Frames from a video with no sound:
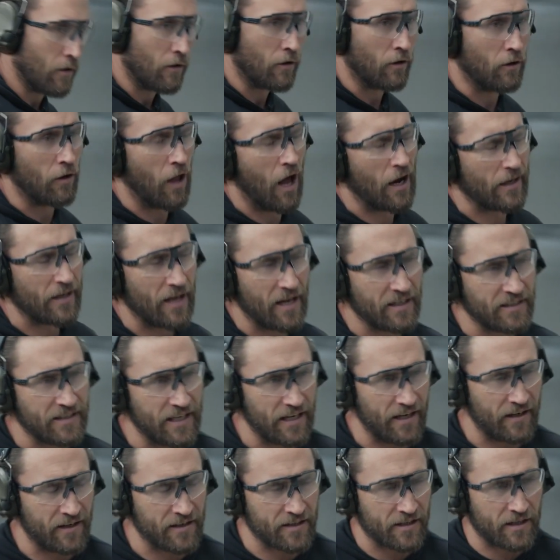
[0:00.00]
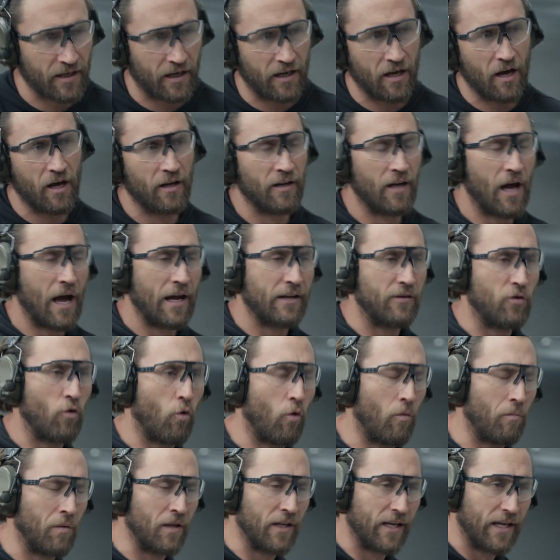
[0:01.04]
Glock 19 is the gun I
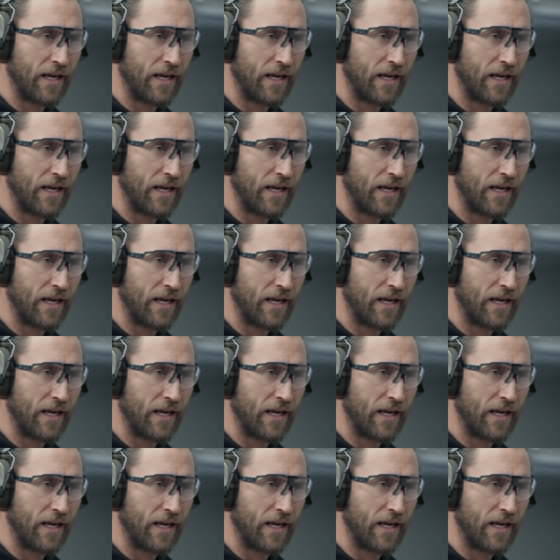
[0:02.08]
normally